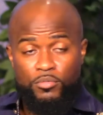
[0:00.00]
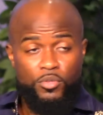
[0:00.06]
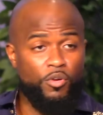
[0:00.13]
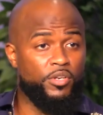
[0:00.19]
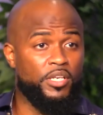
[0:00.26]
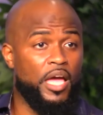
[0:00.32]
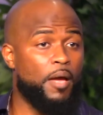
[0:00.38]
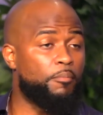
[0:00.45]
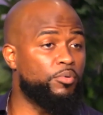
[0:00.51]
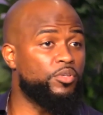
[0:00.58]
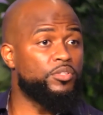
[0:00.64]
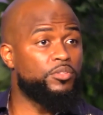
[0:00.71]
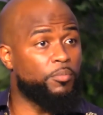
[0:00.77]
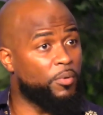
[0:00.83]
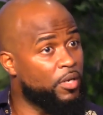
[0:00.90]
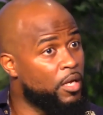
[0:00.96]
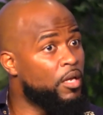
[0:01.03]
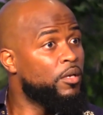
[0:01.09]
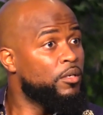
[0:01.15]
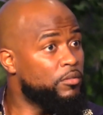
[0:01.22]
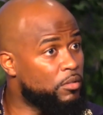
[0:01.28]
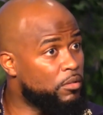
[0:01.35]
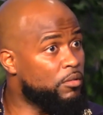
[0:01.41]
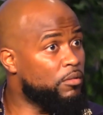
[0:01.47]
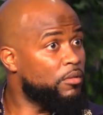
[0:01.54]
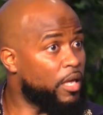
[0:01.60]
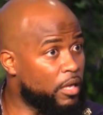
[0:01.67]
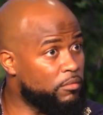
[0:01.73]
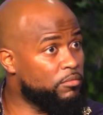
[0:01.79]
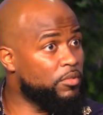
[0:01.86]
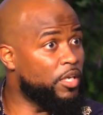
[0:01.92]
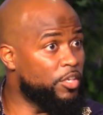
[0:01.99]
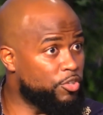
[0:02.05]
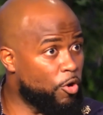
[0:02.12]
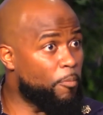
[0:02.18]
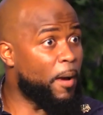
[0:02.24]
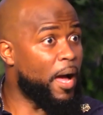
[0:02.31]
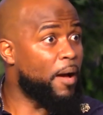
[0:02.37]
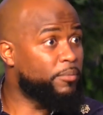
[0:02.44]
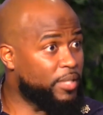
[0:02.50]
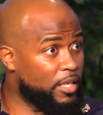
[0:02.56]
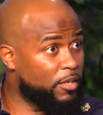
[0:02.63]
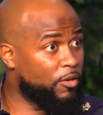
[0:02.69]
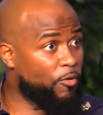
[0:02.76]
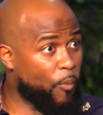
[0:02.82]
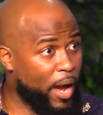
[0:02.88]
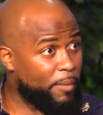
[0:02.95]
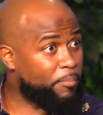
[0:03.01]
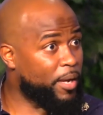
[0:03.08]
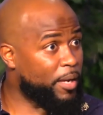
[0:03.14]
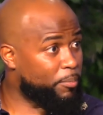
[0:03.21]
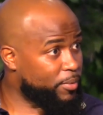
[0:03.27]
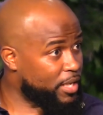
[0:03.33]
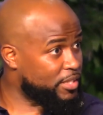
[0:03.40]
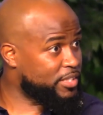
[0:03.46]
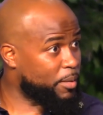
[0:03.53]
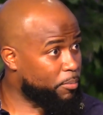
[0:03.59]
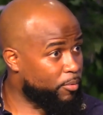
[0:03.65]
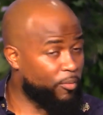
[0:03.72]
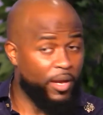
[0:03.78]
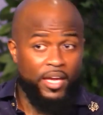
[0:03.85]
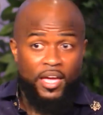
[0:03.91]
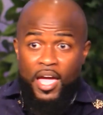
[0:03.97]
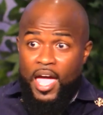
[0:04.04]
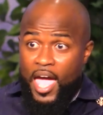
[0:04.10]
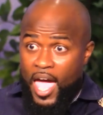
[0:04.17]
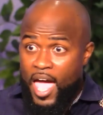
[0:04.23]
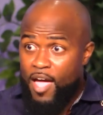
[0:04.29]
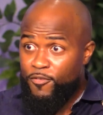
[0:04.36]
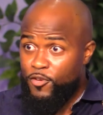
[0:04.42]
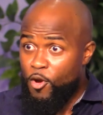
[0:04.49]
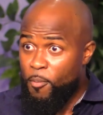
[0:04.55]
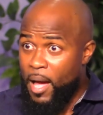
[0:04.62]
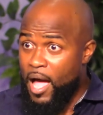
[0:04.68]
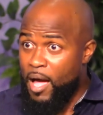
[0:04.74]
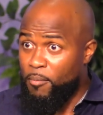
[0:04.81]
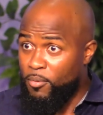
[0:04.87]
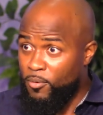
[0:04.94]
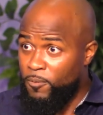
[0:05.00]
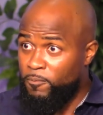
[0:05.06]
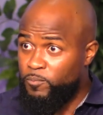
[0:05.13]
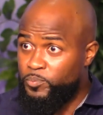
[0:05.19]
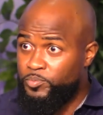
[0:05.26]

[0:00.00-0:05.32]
39 books, but in your Bible, the little white paper that separate, half your Bible